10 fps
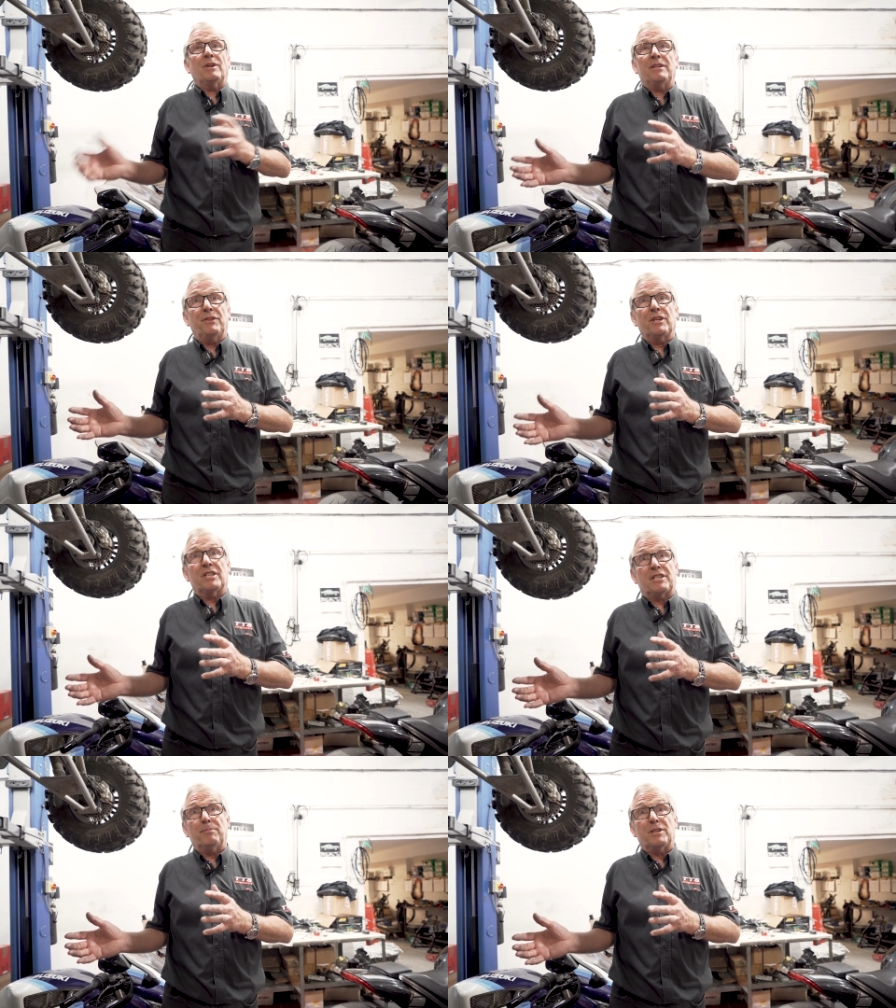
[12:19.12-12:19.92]
ready for the
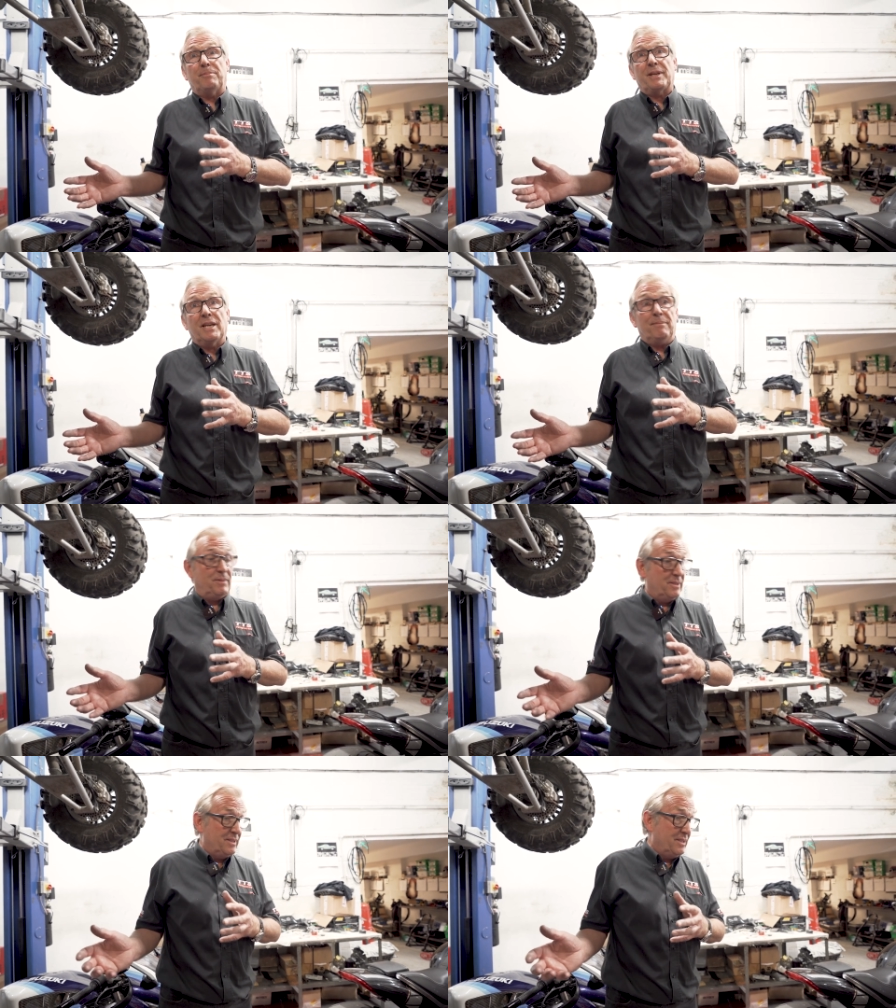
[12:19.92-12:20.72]
customer to pick up.
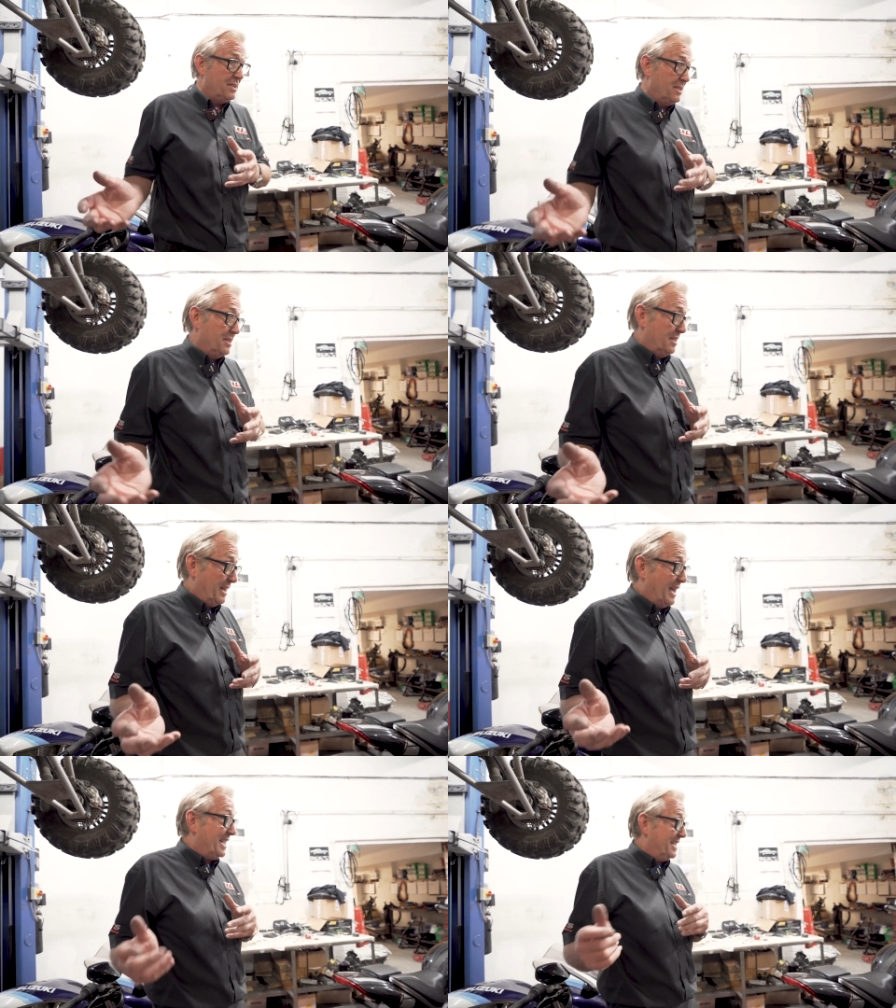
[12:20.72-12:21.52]

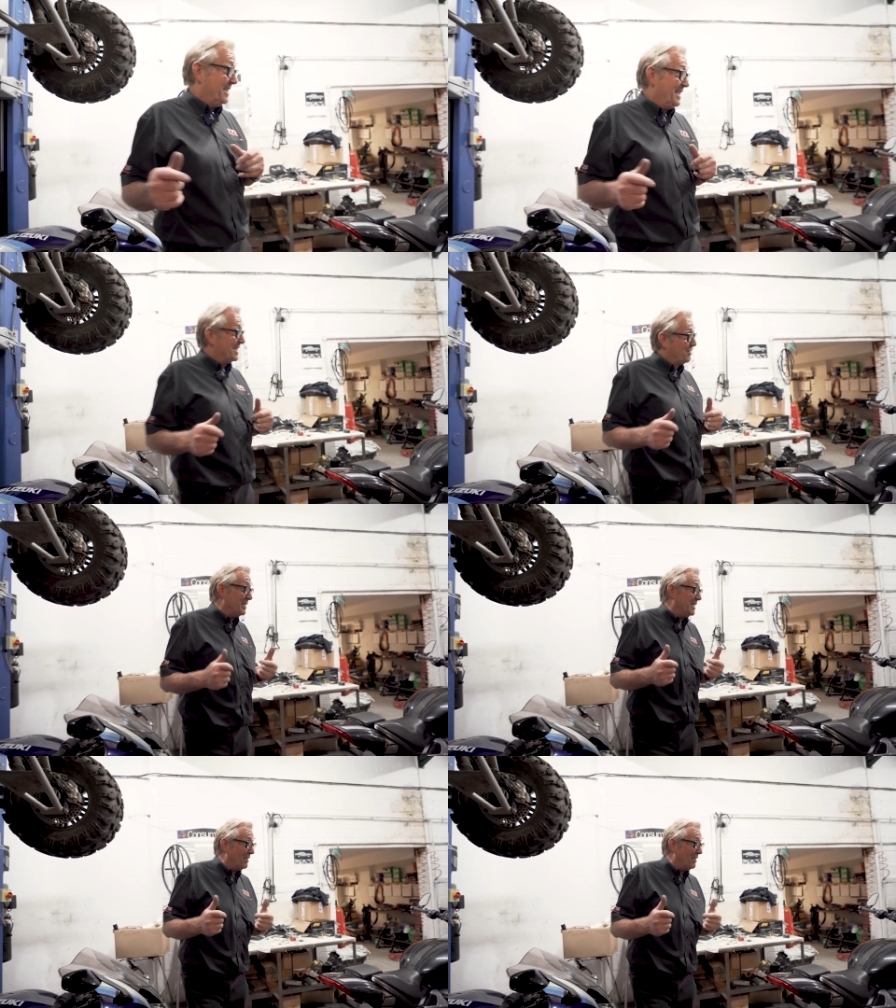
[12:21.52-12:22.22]
That's really